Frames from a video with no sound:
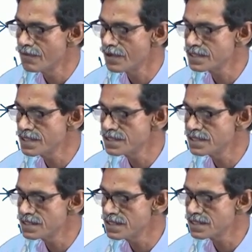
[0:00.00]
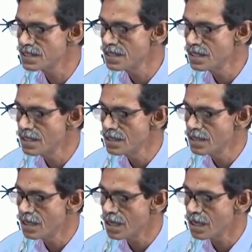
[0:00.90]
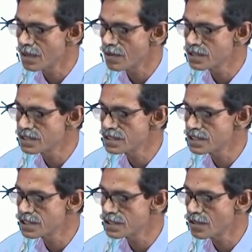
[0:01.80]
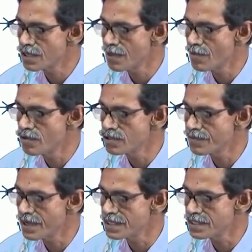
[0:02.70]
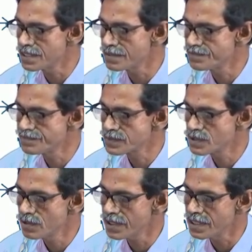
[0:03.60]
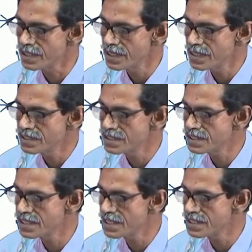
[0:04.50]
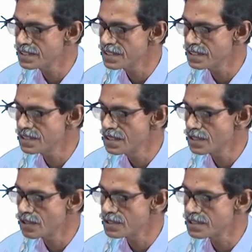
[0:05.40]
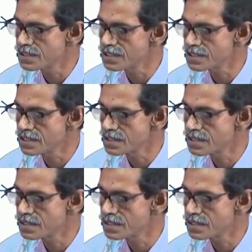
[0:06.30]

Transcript: versus this is concentration or amount of antigen. Okay, this is antigen concentration.